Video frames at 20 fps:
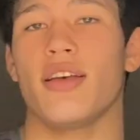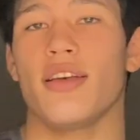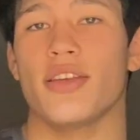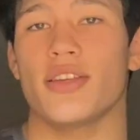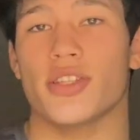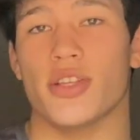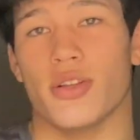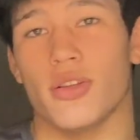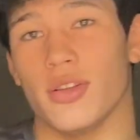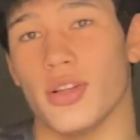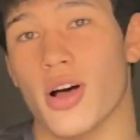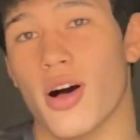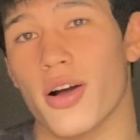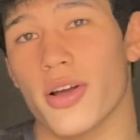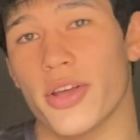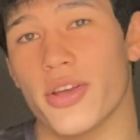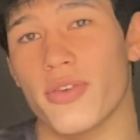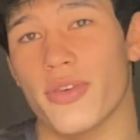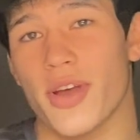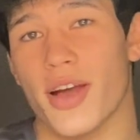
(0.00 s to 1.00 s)
So the
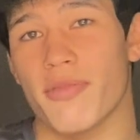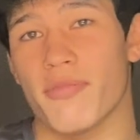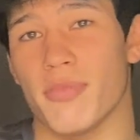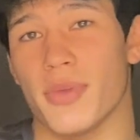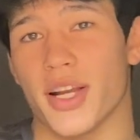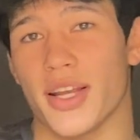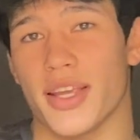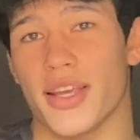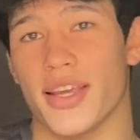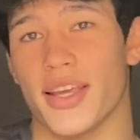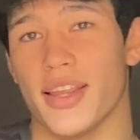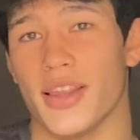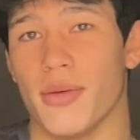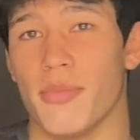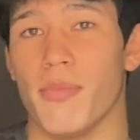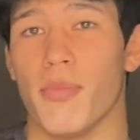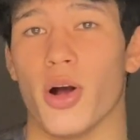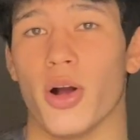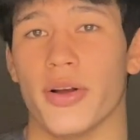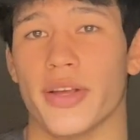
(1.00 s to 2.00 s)
longer you have money in the
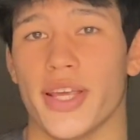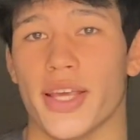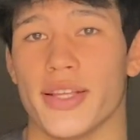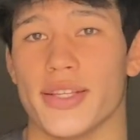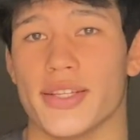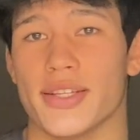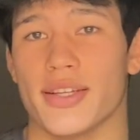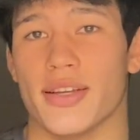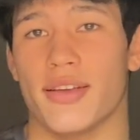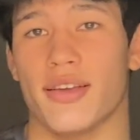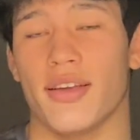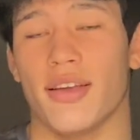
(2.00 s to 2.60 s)
market,